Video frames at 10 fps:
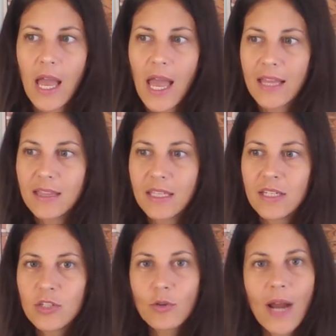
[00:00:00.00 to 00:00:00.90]
and the
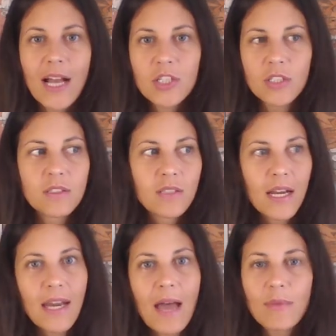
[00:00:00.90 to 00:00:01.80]
interaction the
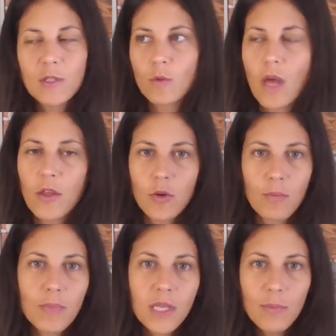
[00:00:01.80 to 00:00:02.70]
dynamics with other
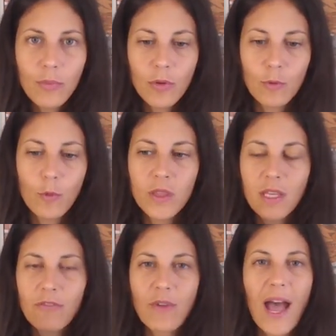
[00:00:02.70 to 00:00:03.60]
people and what
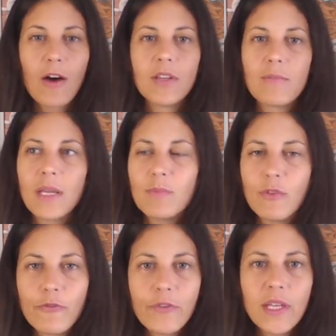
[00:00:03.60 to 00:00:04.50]
they how they made me
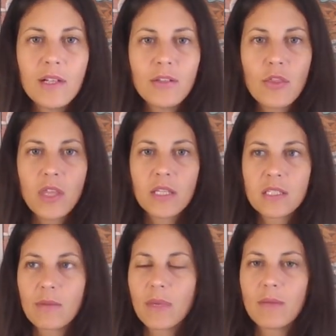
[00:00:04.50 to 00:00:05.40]
feel, the things
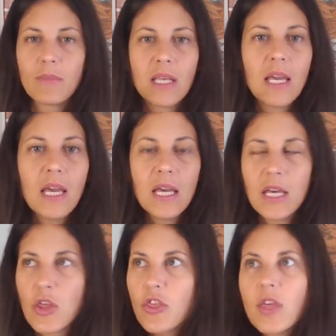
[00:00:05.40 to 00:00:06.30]
they made me
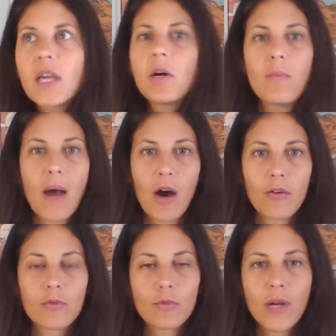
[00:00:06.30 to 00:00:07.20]
think
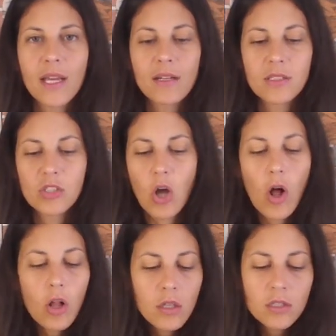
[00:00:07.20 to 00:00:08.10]
about, right? It's
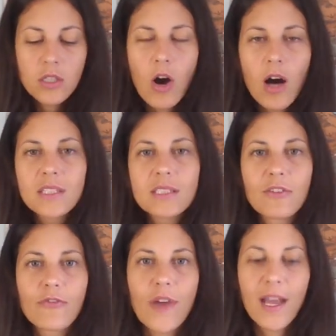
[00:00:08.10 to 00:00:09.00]
all cause and
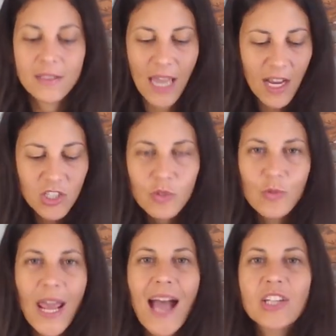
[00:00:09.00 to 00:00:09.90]
effect, action
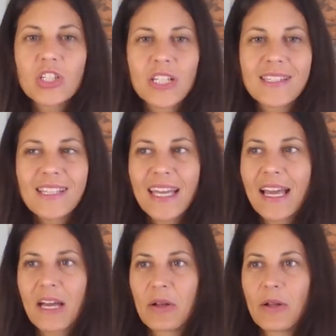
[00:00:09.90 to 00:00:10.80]
reaction. It's like